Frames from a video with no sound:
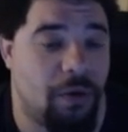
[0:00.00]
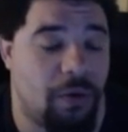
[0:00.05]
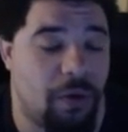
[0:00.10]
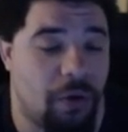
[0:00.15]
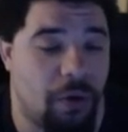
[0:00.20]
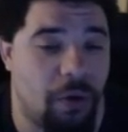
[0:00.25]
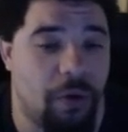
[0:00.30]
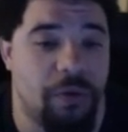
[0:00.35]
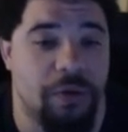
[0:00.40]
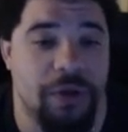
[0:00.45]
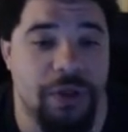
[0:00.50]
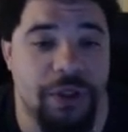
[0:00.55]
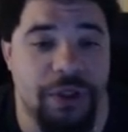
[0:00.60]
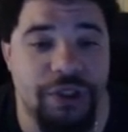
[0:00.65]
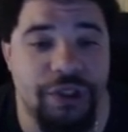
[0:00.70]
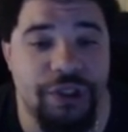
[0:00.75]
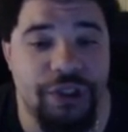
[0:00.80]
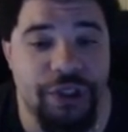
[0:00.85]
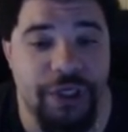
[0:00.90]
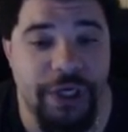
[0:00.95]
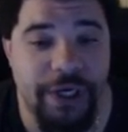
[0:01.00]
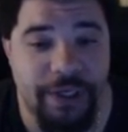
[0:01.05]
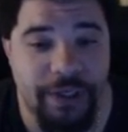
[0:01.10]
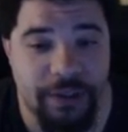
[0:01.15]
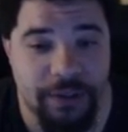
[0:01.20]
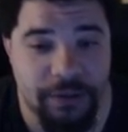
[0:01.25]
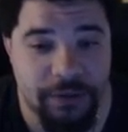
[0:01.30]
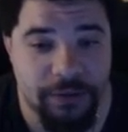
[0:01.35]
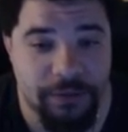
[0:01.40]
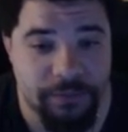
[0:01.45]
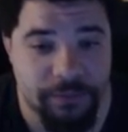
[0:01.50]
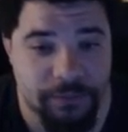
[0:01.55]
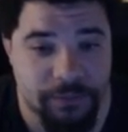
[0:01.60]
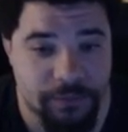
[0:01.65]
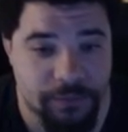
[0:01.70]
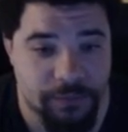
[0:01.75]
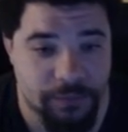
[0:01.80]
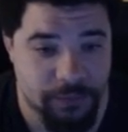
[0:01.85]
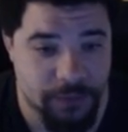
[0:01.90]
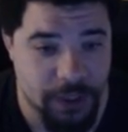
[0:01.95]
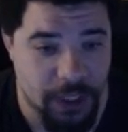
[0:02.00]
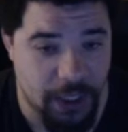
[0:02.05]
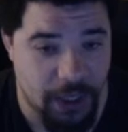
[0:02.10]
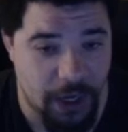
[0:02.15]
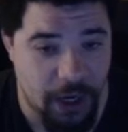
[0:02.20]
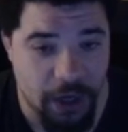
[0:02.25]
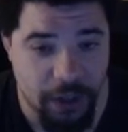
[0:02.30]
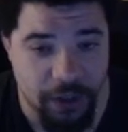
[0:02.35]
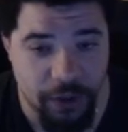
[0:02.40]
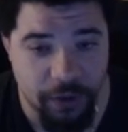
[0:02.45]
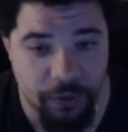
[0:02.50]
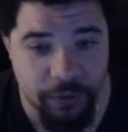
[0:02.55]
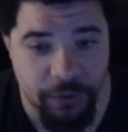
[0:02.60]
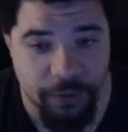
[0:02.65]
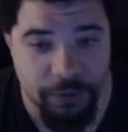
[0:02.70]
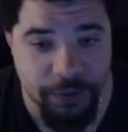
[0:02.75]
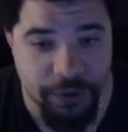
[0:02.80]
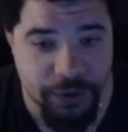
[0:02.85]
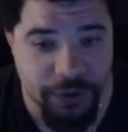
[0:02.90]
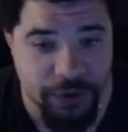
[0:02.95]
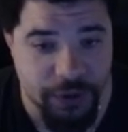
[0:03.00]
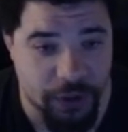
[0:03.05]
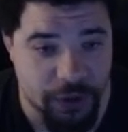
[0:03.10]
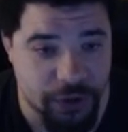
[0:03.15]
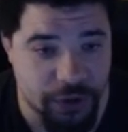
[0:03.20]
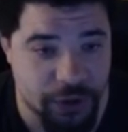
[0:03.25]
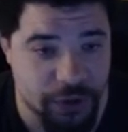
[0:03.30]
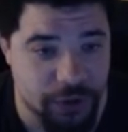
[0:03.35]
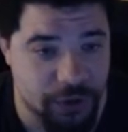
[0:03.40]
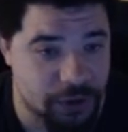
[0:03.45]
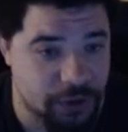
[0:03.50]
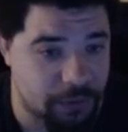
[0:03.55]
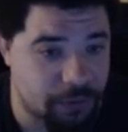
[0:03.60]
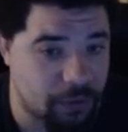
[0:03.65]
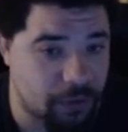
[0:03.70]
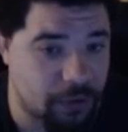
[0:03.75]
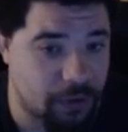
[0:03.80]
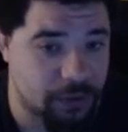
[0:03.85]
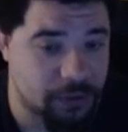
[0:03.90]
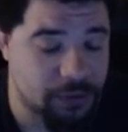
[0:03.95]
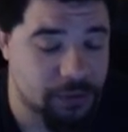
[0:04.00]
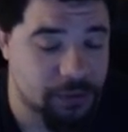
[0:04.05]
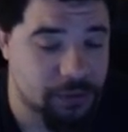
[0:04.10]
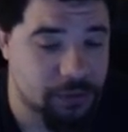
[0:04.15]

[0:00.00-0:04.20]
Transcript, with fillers: Holy shit. Like Hakuno would be such a good support.